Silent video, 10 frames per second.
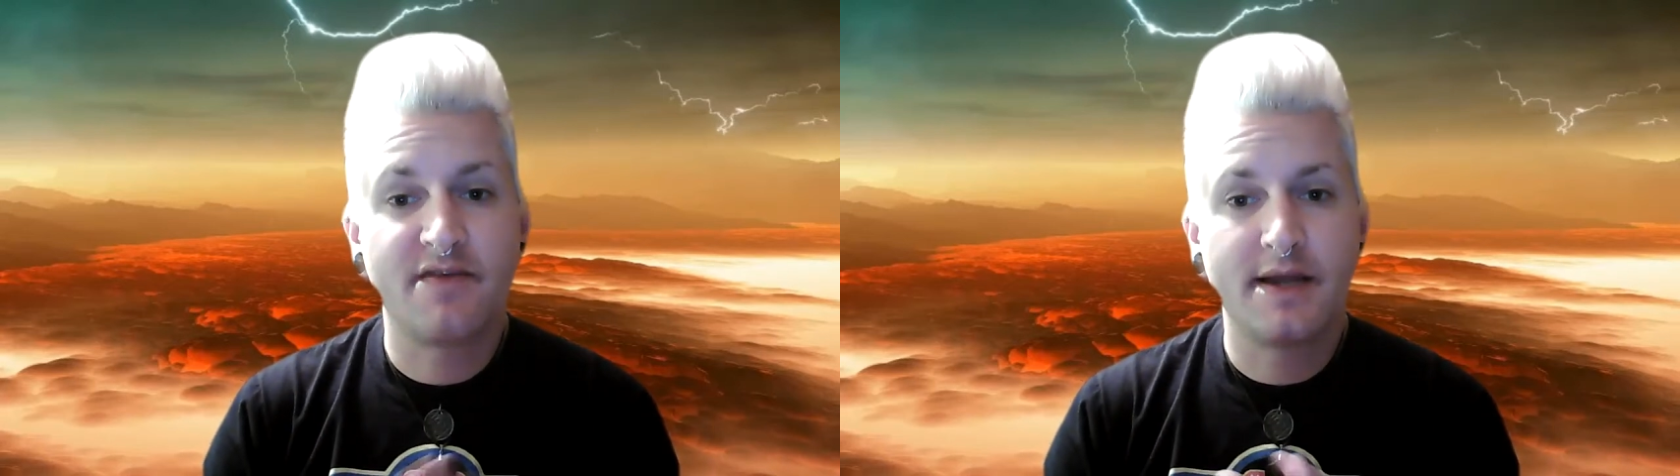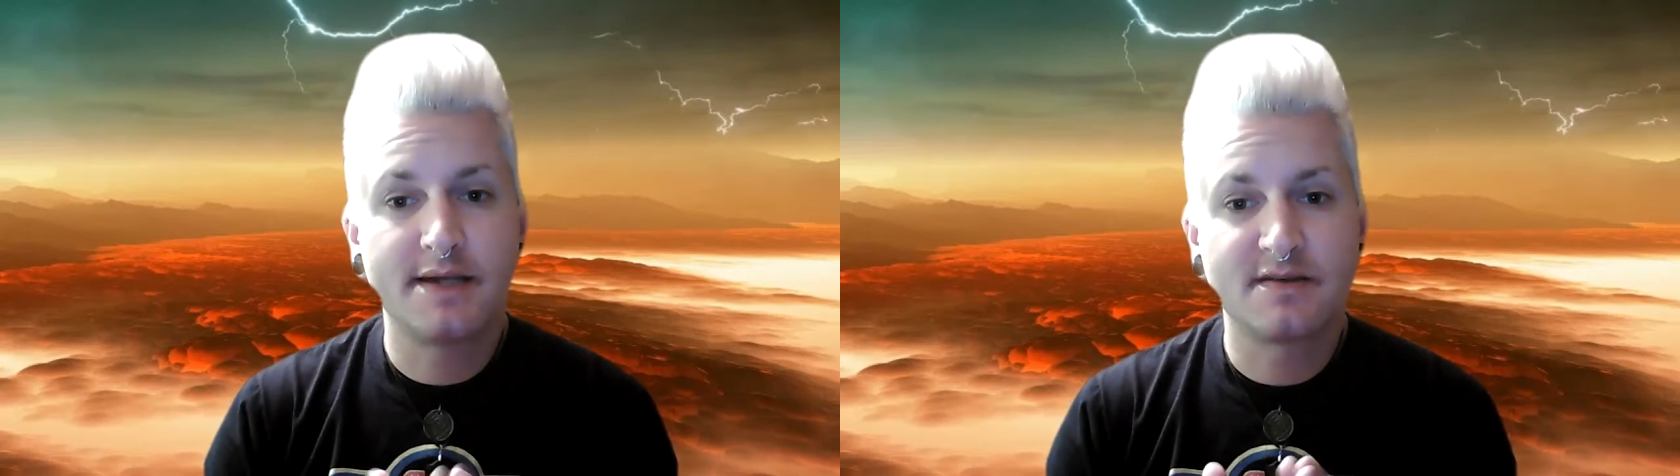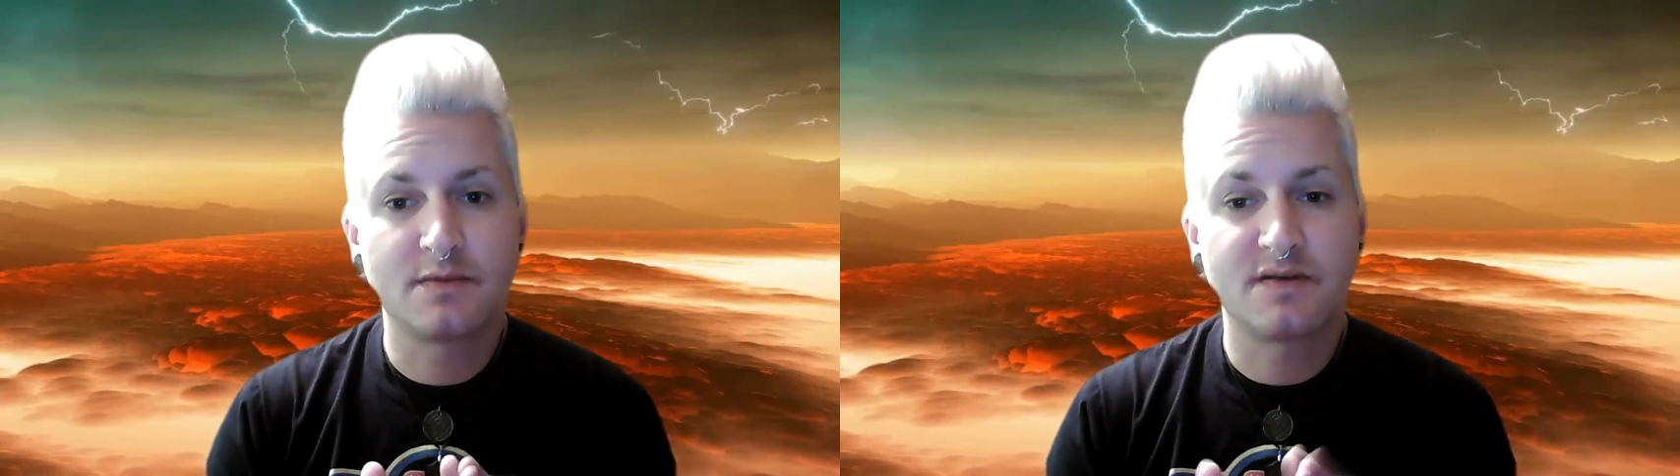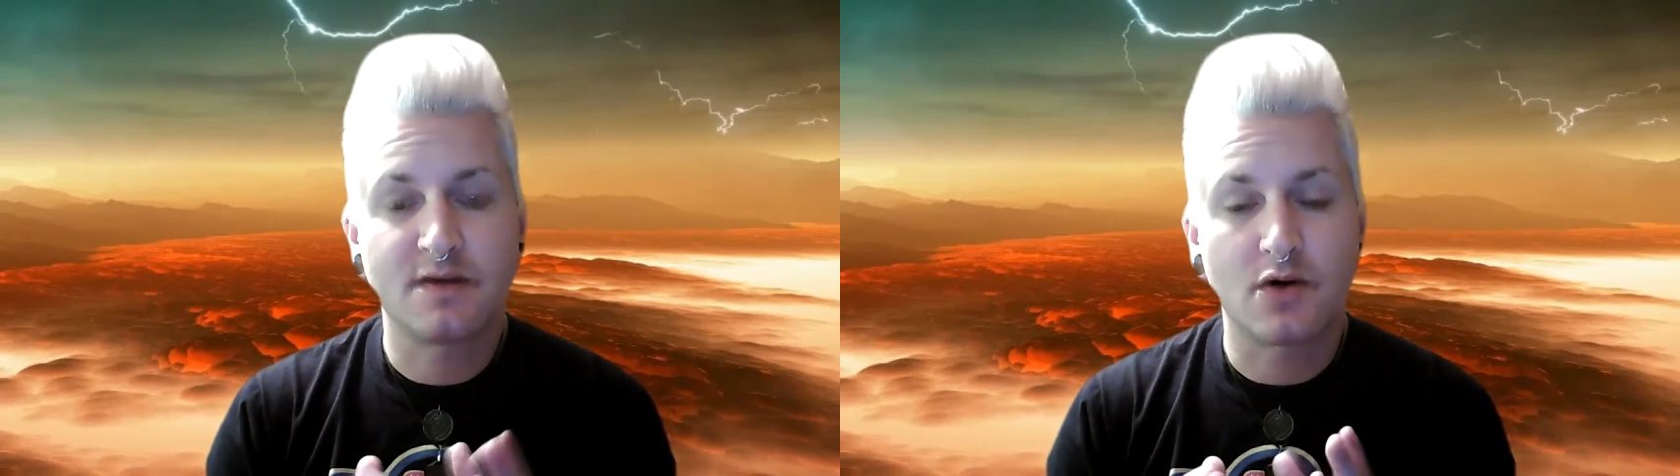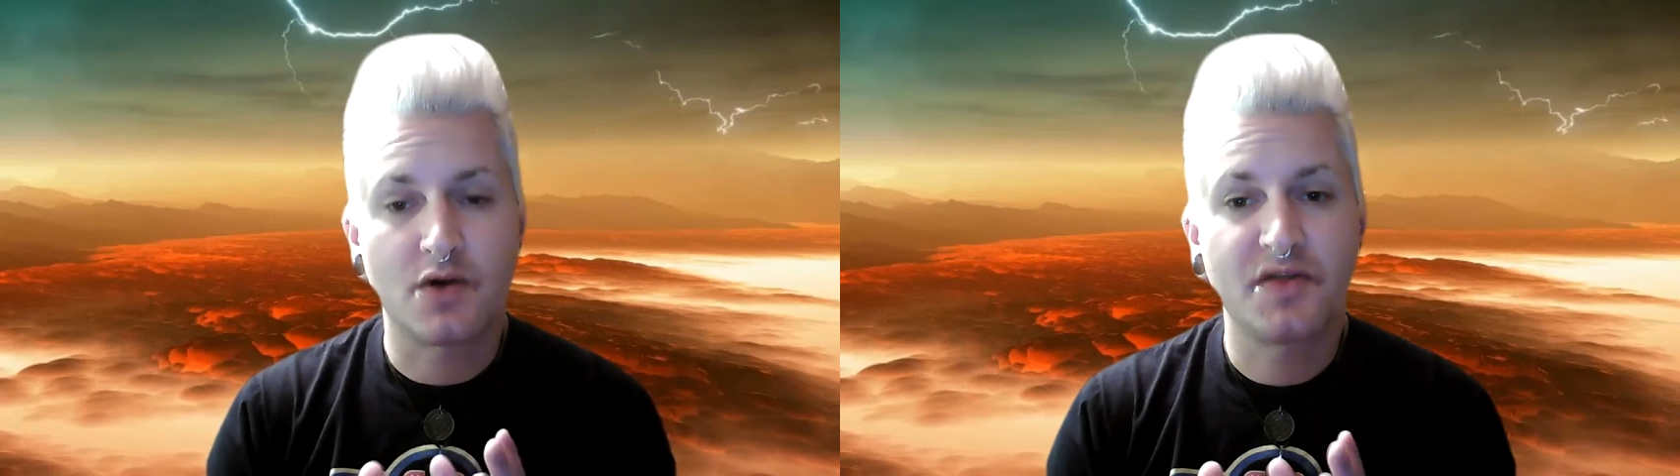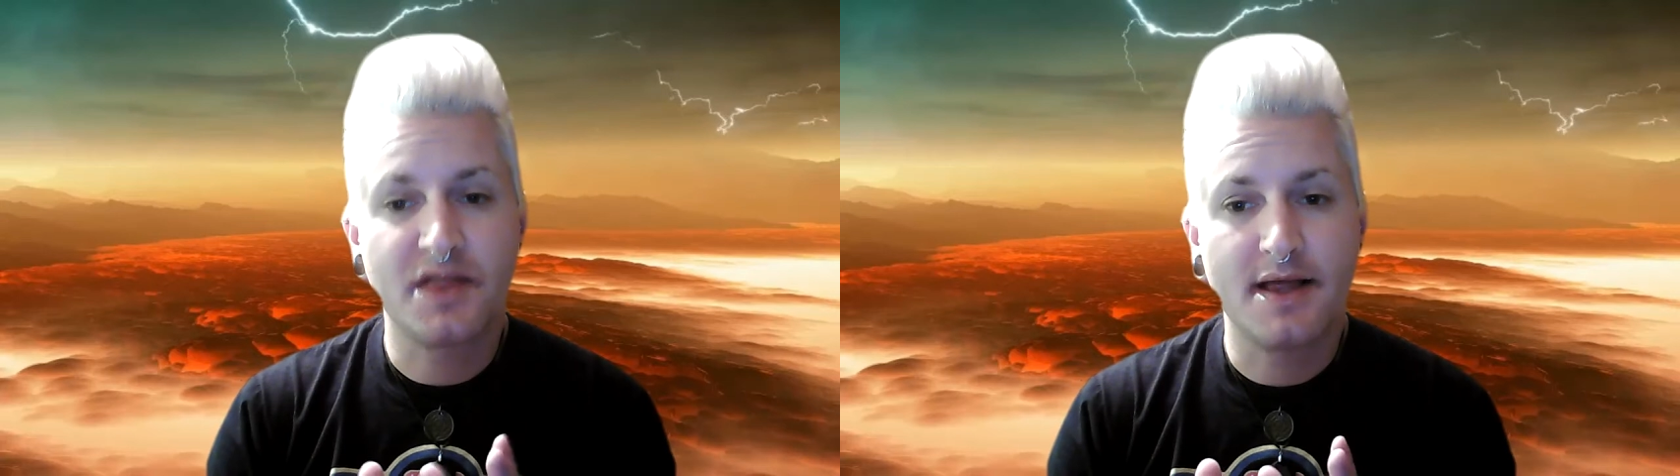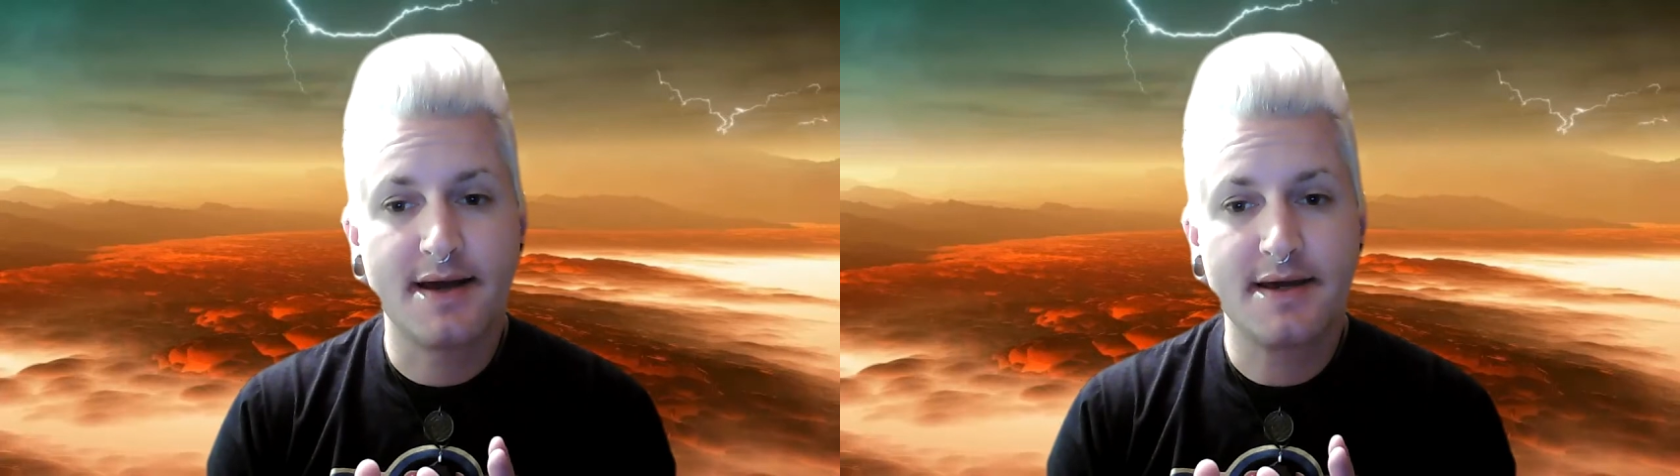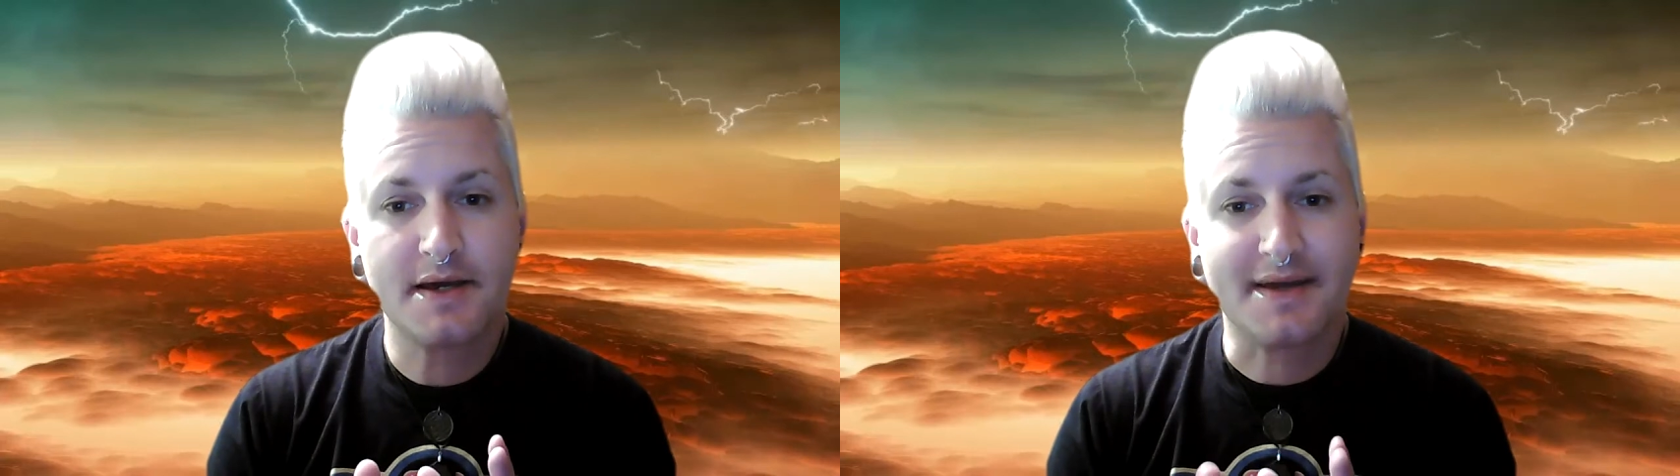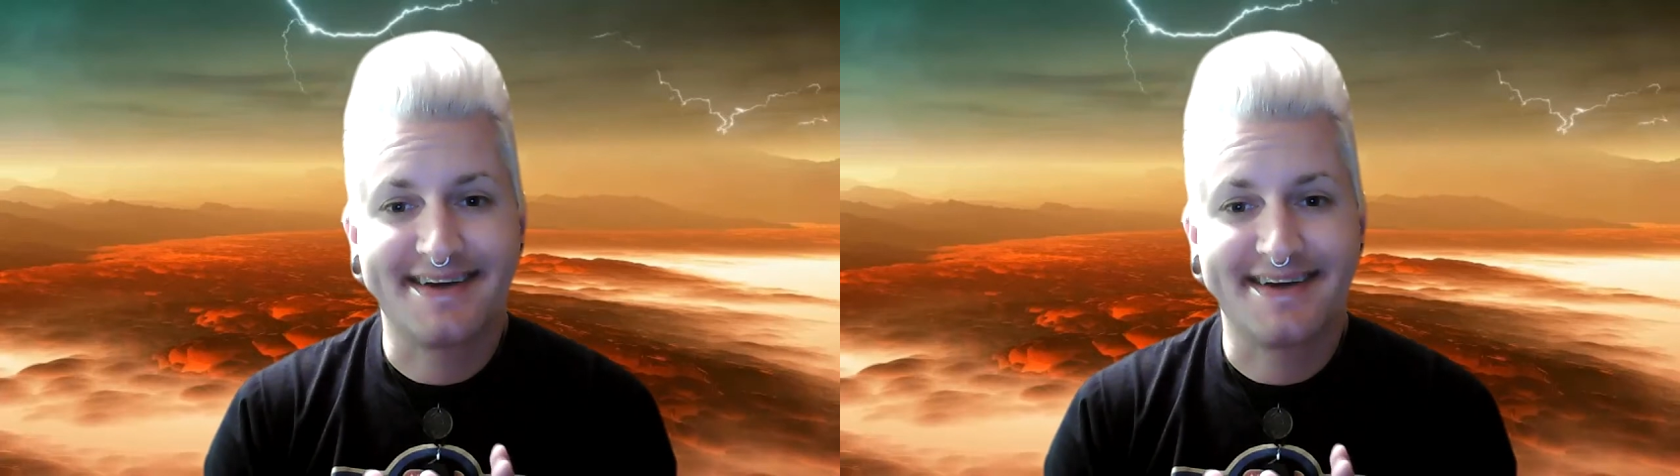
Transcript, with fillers: Venus was Earth-like,